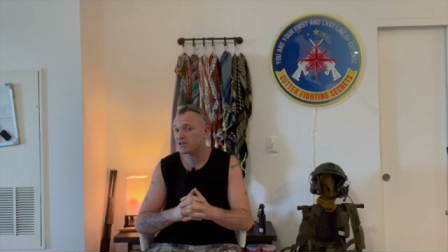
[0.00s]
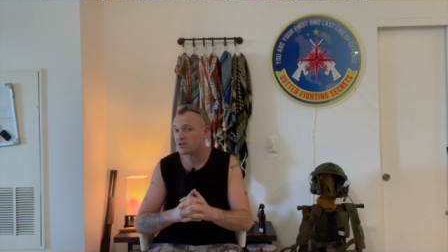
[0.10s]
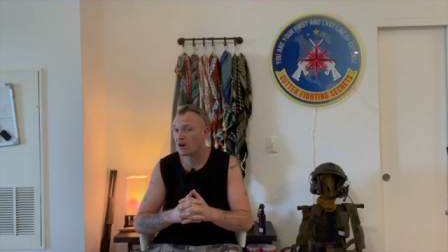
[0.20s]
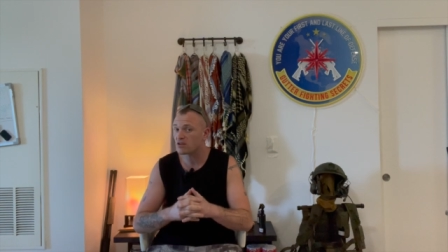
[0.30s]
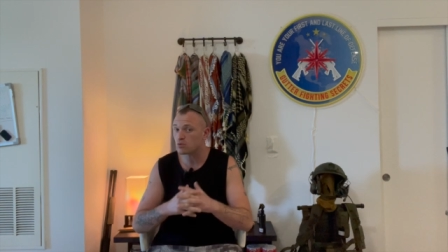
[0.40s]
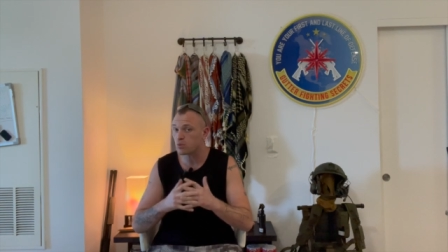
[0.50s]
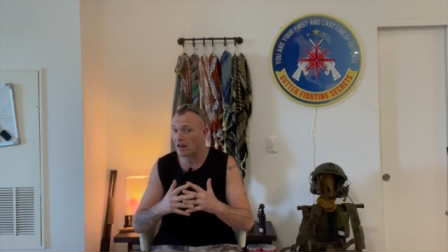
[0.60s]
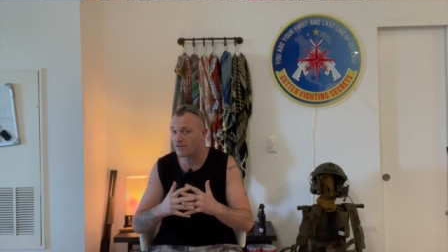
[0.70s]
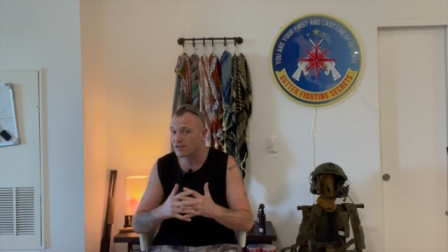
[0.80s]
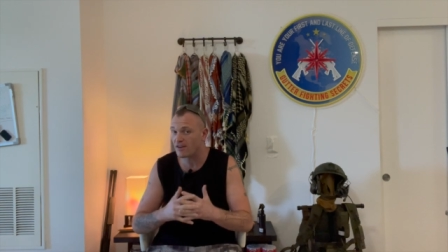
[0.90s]
discuss
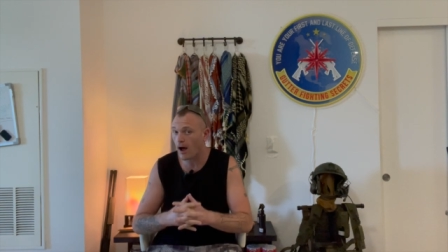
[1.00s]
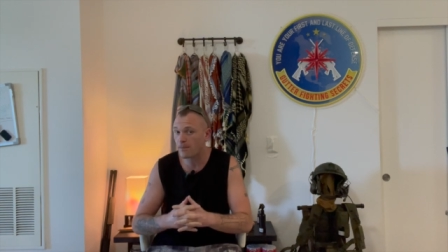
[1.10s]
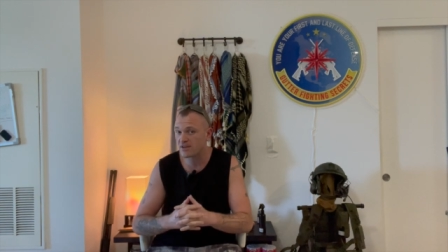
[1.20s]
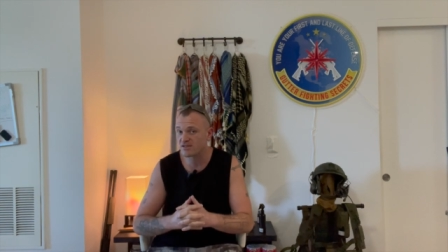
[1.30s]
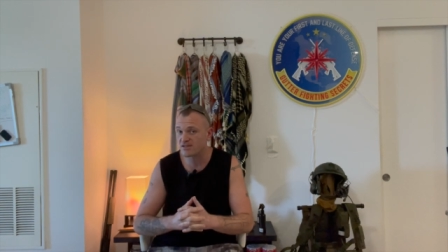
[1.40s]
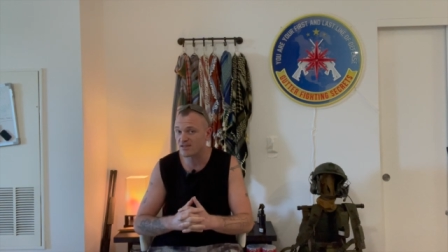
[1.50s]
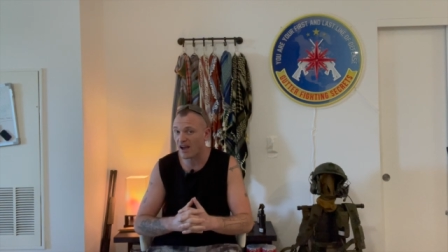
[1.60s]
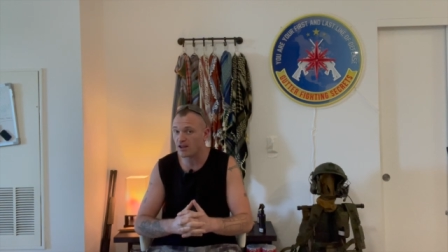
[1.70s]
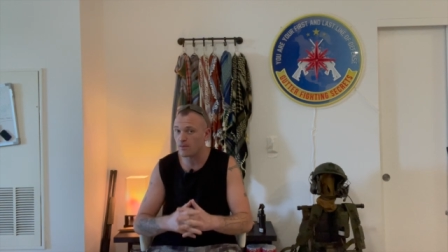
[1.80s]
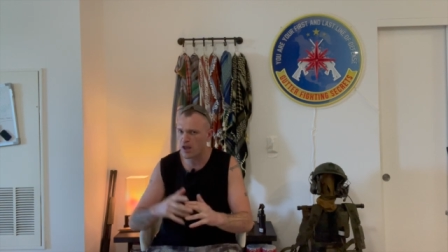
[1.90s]
relevant topics
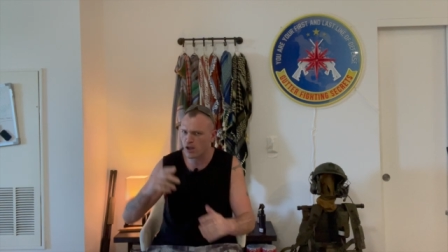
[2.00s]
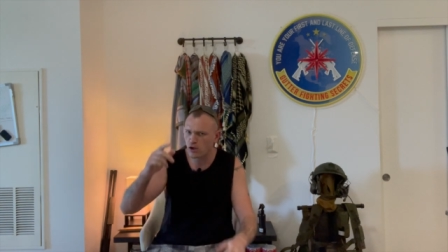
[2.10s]
designed to make